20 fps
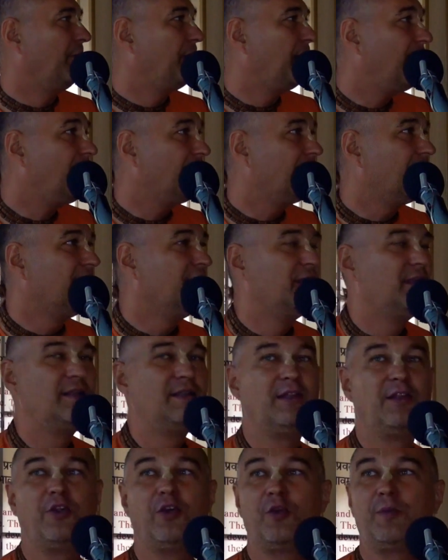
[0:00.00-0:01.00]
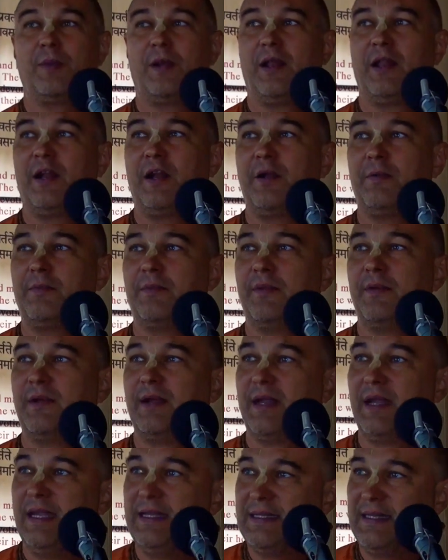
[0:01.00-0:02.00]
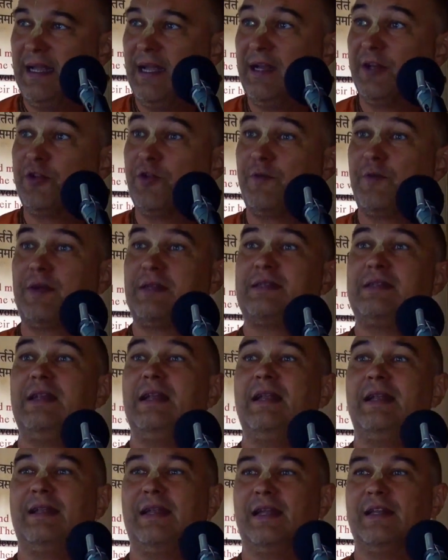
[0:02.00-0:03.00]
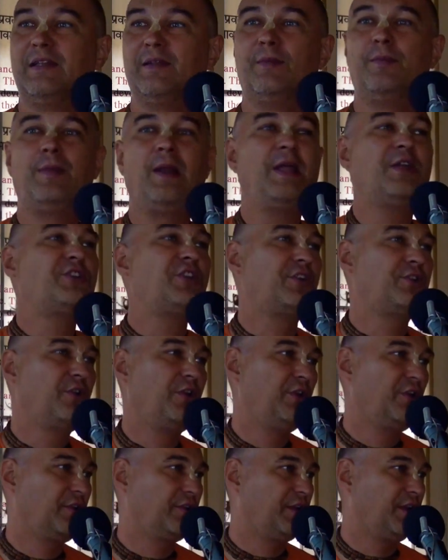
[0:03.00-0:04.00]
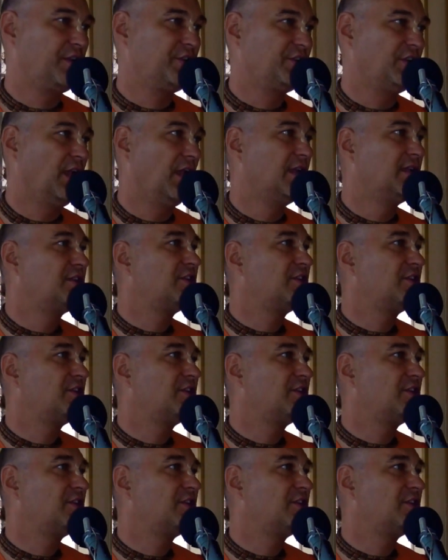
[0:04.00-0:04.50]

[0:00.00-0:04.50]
But the Lord Balaram, he is there to facilitate pleasure to Lord Krishna.